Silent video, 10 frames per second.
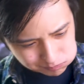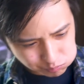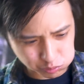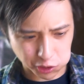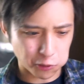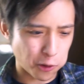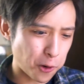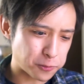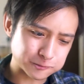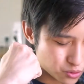My
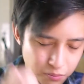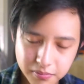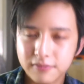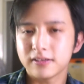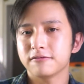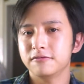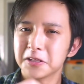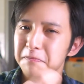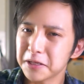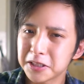god, super fluffy.
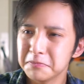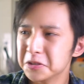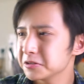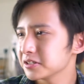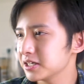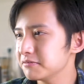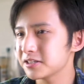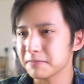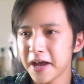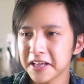The buttermilk gives
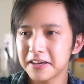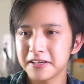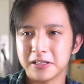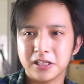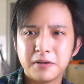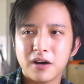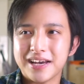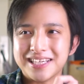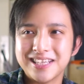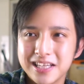the pancakes a little bit of
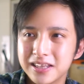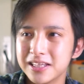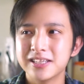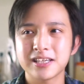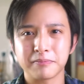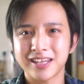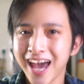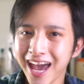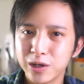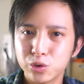acidity, some
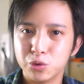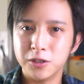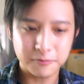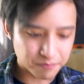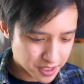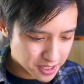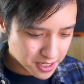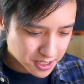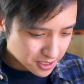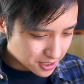tang to it.
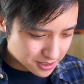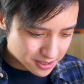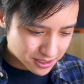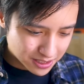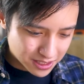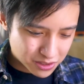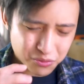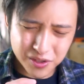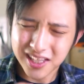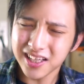It's a
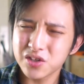really nice